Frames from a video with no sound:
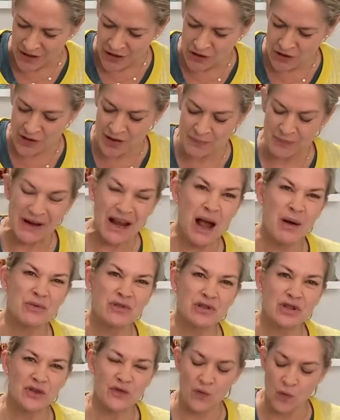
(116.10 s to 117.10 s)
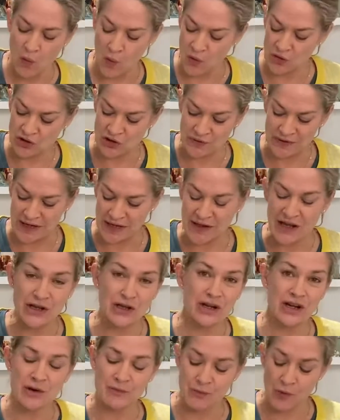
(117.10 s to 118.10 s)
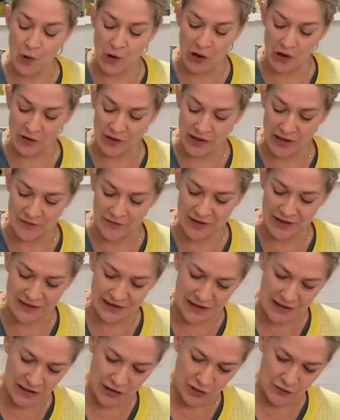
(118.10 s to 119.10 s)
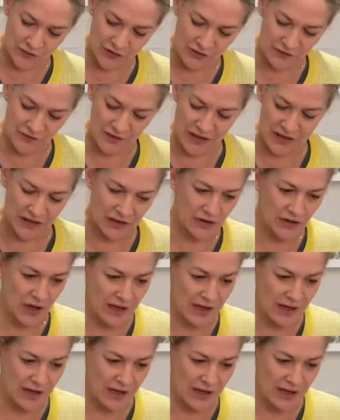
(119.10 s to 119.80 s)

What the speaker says: it becomes sort of watery and then you're going to boil the livers and then you've defeated the